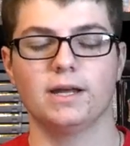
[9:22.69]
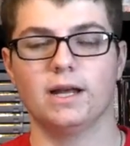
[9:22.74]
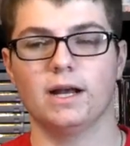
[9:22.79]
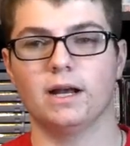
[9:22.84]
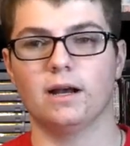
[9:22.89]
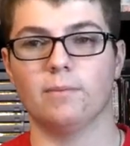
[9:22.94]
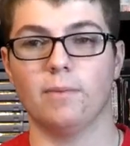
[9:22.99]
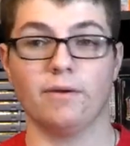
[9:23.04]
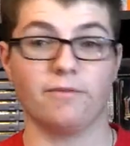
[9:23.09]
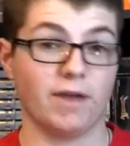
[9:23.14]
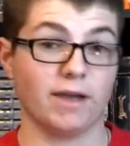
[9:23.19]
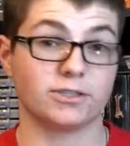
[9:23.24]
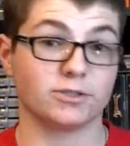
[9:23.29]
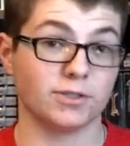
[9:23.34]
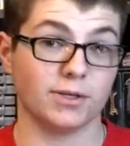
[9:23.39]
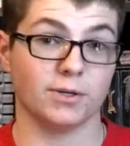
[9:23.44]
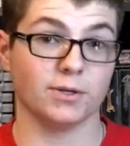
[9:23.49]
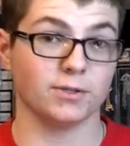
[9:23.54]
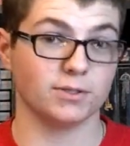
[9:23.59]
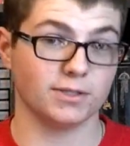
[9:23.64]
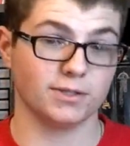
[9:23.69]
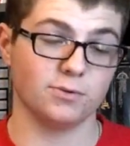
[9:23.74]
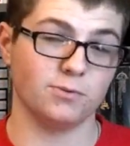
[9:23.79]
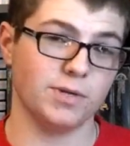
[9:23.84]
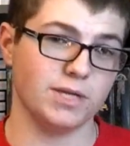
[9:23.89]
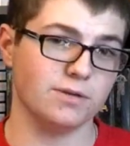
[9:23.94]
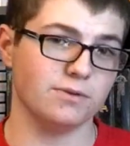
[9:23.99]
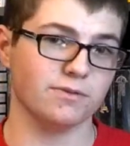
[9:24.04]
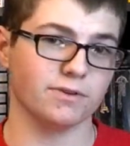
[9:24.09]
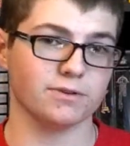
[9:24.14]
I've actually heard that the
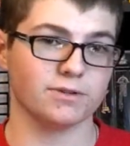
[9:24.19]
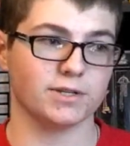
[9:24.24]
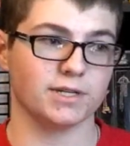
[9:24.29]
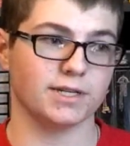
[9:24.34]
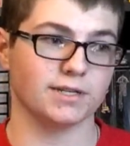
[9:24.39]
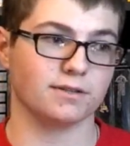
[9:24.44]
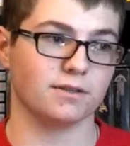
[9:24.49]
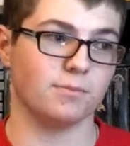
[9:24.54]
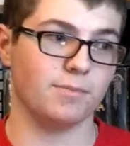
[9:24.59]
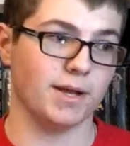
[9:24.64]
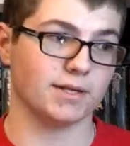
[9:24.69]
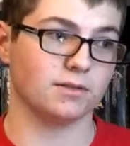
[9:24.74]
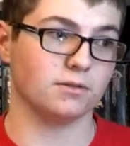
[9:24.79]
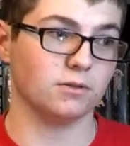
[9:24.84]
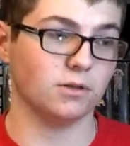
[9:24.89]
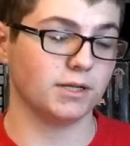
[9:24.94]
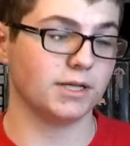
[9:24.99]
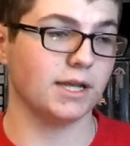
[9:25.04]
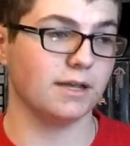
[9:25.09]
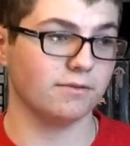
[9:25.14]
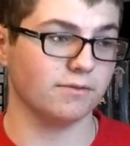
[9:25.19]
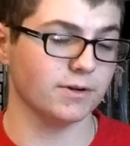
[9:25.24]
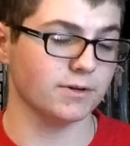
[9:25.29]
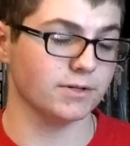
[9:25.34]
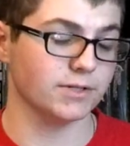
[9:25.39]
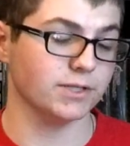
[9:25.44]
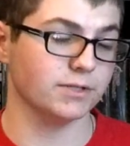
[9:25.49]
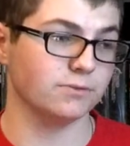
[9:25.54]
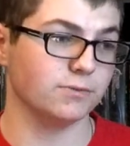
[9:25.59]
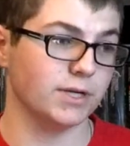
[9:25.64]
Wii U version is the best looking
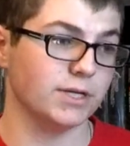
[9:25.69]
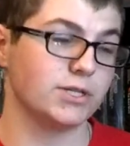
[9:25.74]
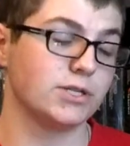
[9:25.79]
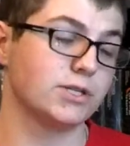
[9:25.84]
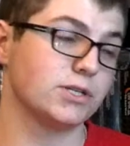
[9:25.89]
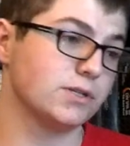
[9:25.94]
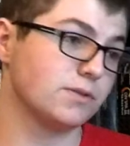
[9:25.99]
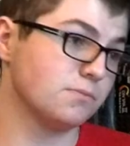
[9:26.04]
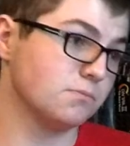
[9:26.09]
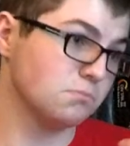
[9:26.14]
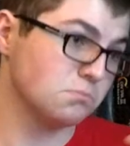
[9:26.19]
version, which